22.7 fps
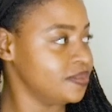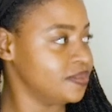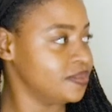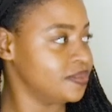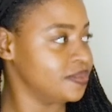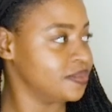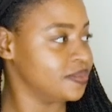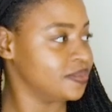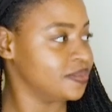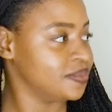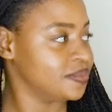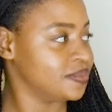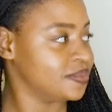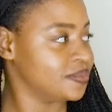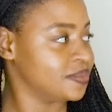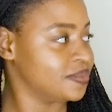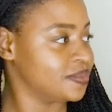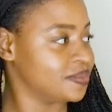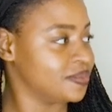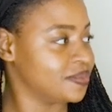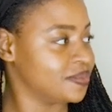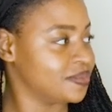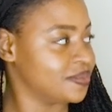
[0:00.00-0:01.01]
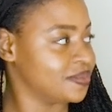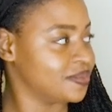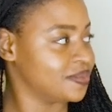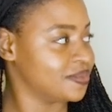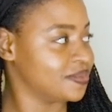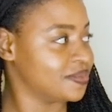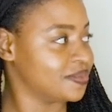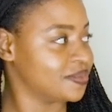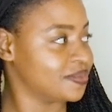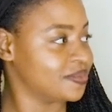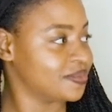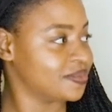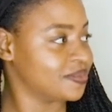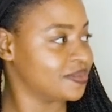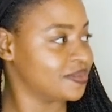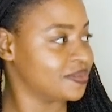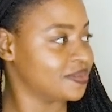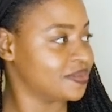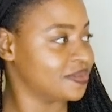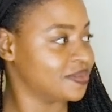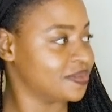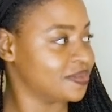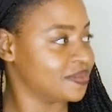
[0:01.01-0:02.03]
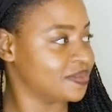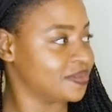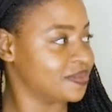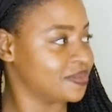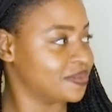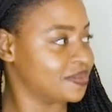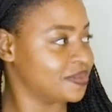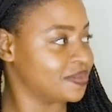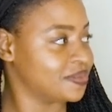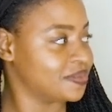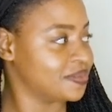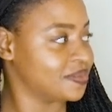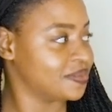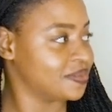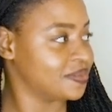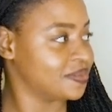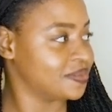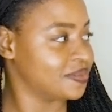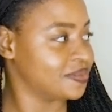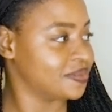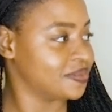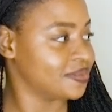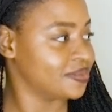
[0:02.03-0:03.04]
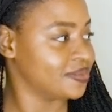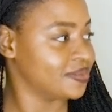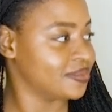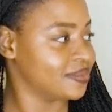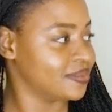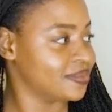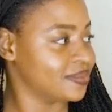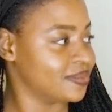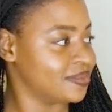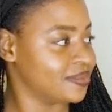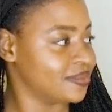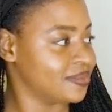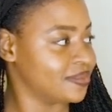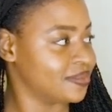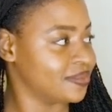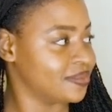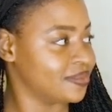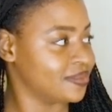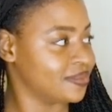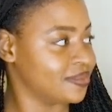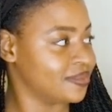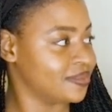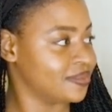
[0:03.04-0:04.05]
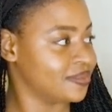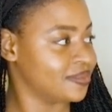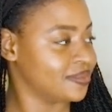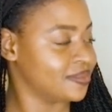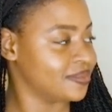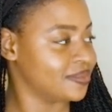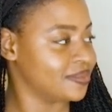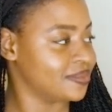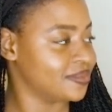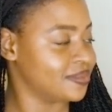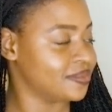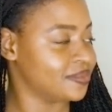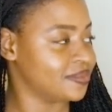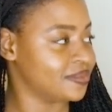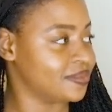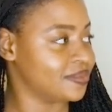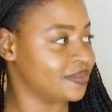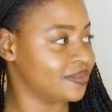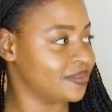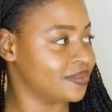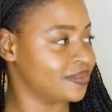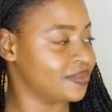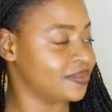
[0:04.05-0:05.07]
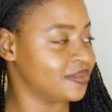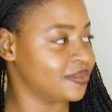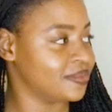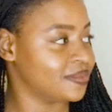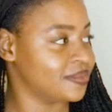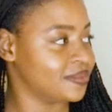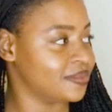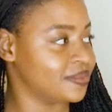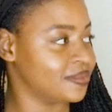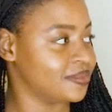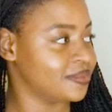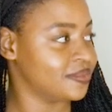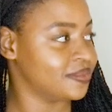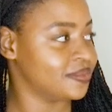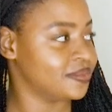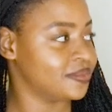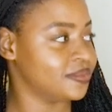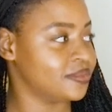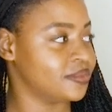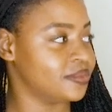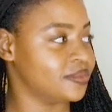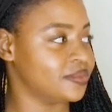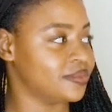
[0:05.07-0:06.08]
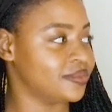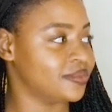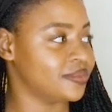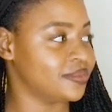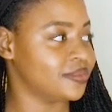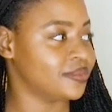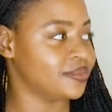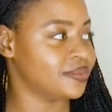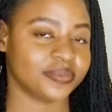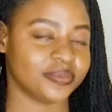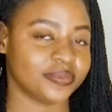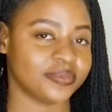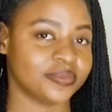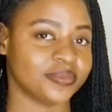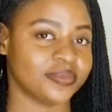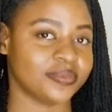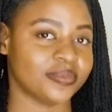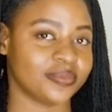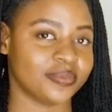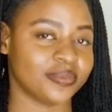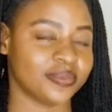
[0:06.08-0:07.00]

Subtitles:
No words are spoken by the person on screen.